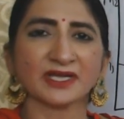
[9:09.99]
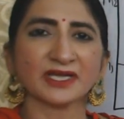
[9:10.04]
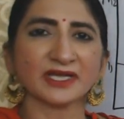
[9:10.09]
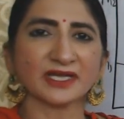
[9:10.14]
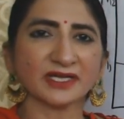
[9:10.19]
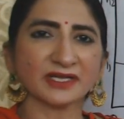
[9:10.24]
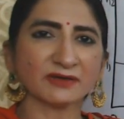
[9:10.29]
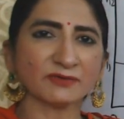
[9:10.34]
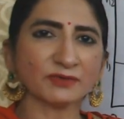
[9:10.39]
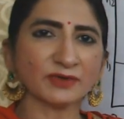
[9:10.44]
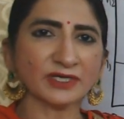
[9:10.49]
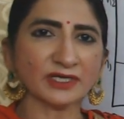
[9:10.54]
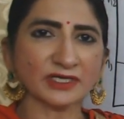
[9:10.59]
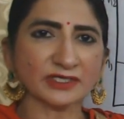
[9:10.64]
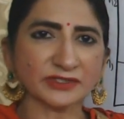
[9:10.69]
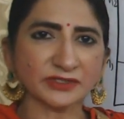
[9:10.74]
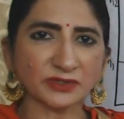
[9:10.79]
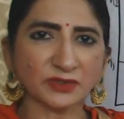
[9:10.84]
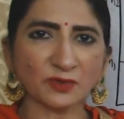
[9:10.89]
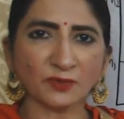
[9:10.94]
Here, we
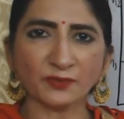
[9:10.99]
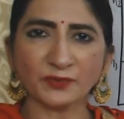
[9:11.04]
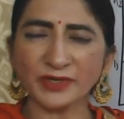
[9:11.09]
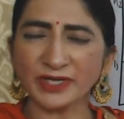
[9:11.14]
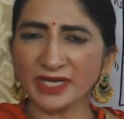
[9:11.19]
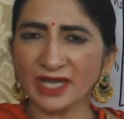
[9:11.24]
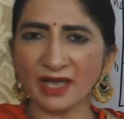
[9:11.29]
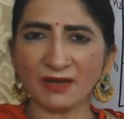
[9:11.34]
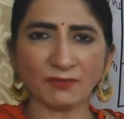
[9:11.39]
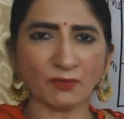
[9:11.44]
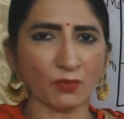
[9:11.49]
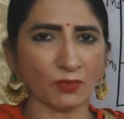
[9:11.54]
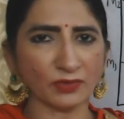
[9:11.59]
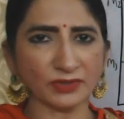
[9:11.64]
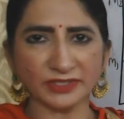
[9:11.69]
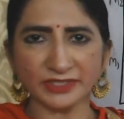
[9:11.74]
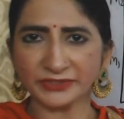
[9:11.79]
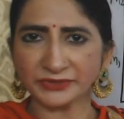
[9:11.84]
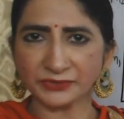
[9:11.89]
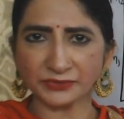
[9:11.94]
assume we have
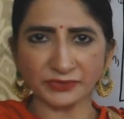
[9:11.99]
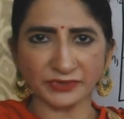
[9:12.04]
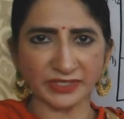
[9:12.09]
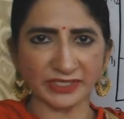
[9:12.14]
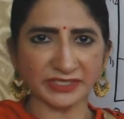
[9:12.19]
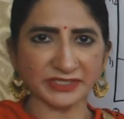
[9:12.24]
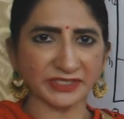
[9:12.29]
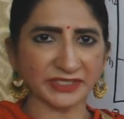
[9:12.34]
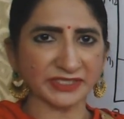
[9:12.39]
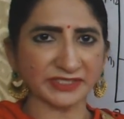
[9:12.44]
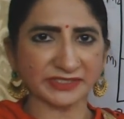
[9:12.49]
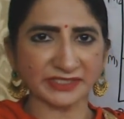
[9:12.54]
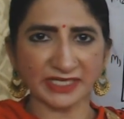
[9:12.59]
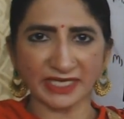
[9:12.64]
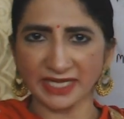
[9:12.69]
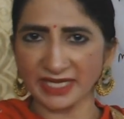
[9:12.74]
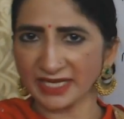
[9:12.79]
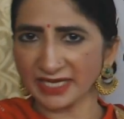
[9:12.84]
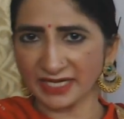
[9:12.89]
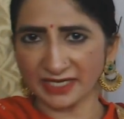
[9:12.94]
only two countries,
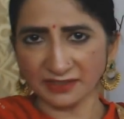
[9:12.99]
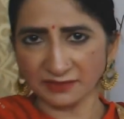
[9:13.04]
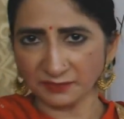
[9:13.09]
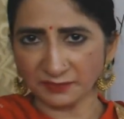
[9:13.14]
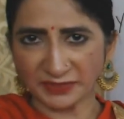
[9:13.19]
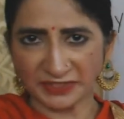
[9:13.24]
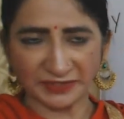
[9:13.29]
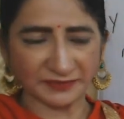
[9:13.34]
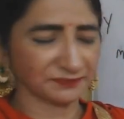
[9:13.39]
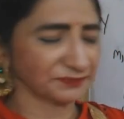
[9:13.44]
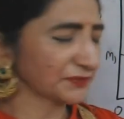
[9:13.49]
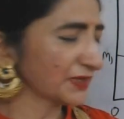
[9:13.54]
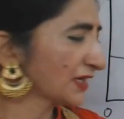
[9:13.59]
A and B.